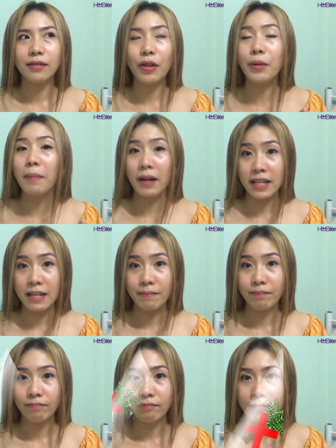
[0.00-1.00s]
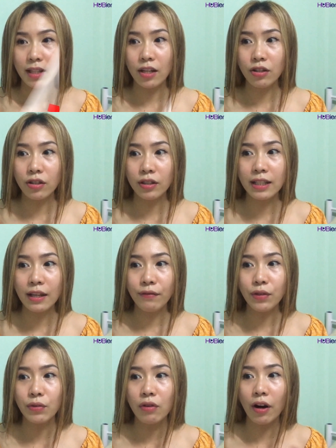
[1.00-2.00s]
the body. It could
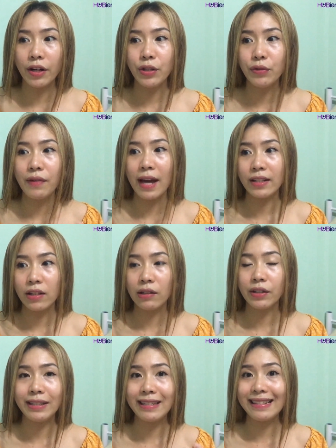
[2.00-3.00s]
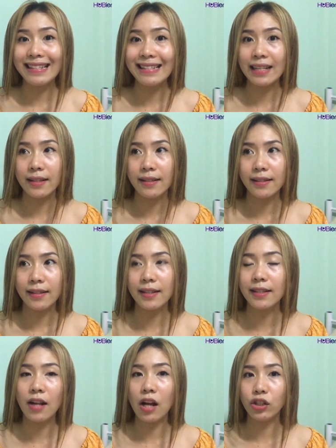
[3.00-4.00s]
give you cardiovascular diseases.
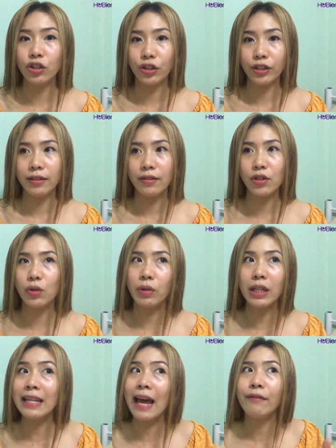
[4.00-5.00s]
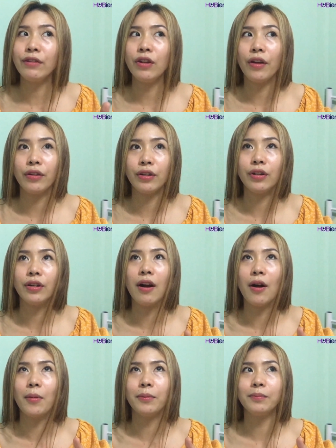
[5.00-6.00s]
It's not good. So we can have another
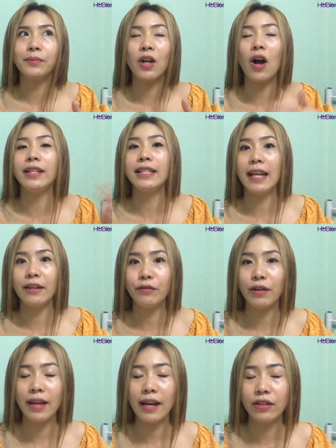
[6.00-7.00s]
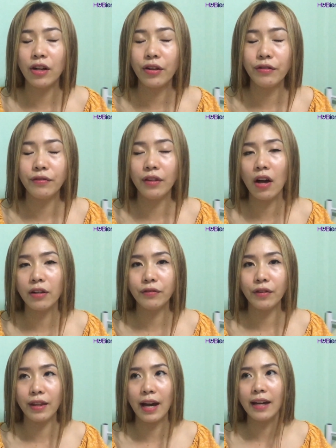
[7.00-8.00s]
um, content for that, another vlog
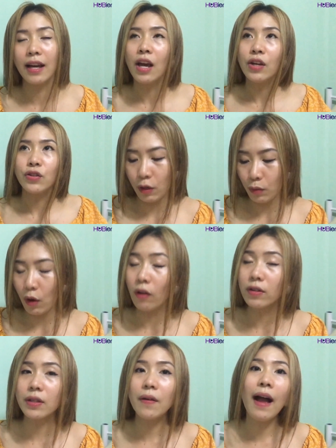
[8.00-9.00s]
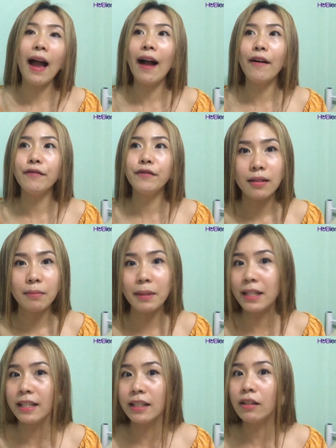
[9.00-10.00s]
for that. We also have
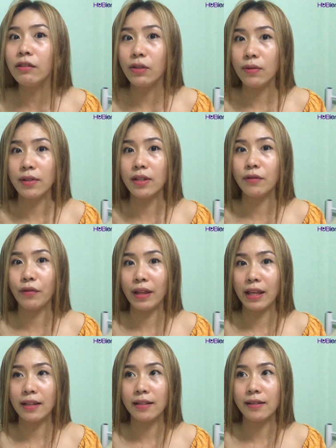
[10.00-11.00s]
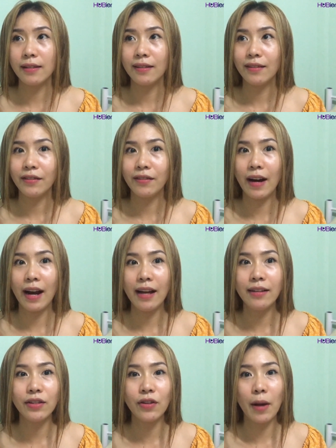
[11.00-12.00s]
medicinal uses for this
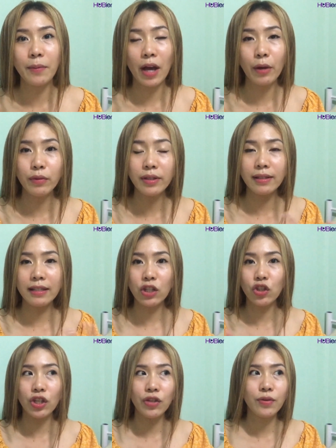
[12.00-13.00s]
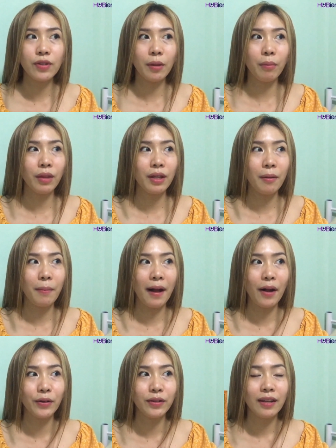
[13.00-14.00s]
right? So I'm, i was teaching you something
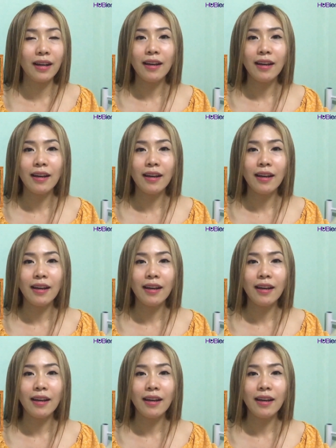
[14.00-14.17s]
about